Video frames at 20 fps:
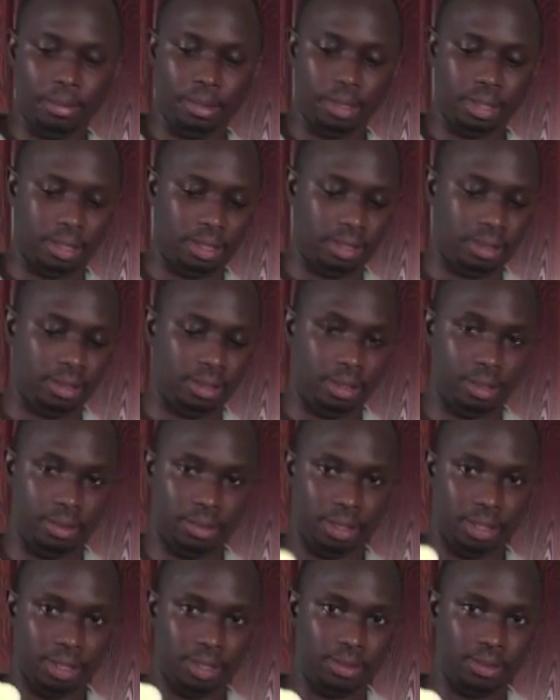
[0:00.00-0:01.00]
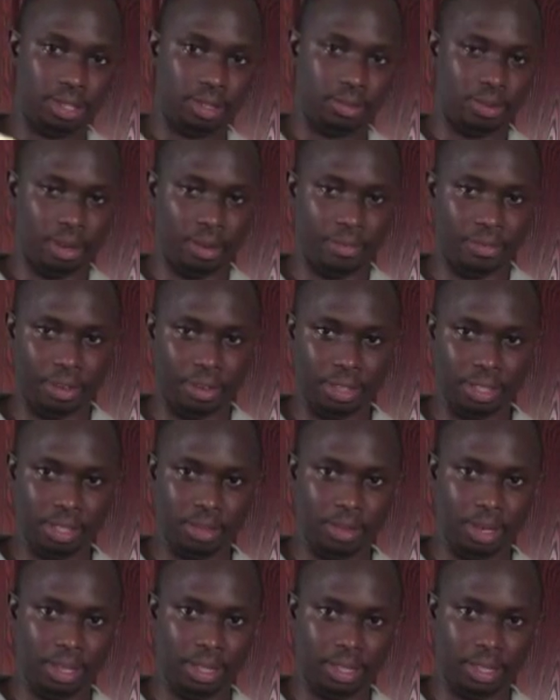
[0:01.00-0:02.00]
because you know this is what you want first
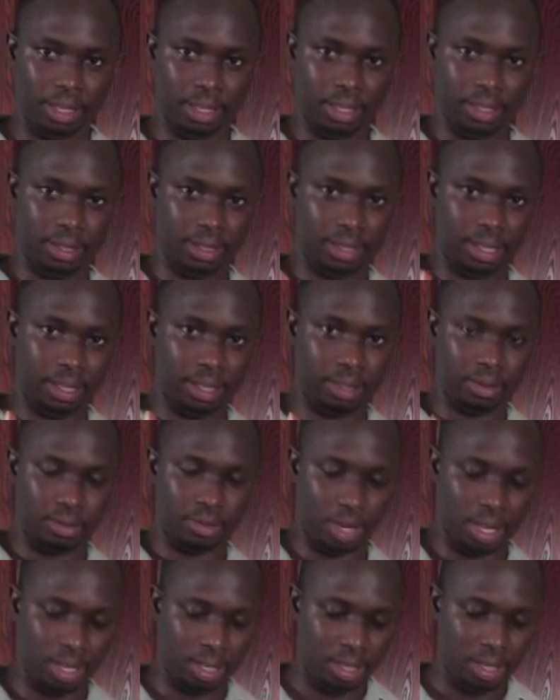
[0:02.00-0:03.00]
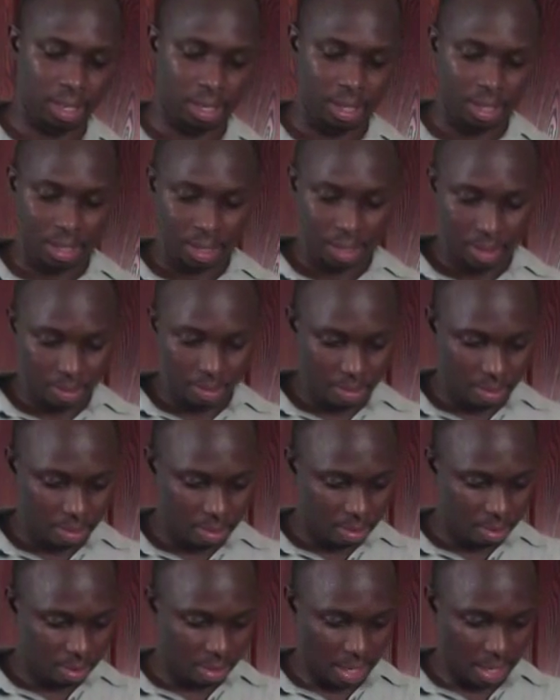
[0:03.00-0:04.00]
to make the little disc, right? You
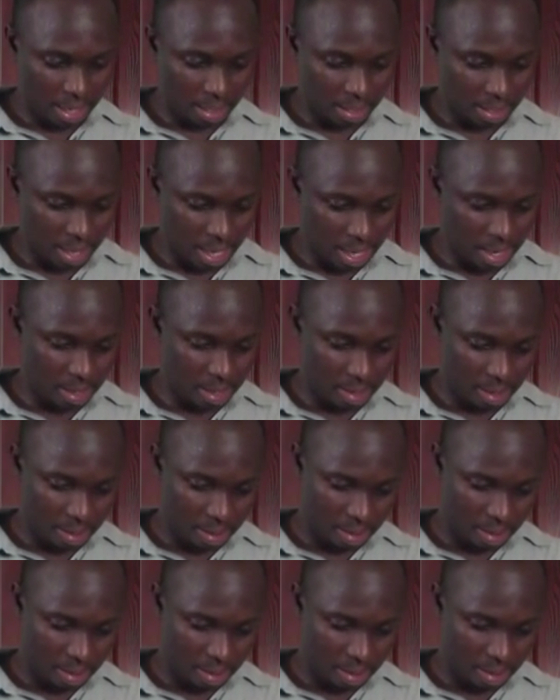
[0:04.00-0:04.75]
slice that,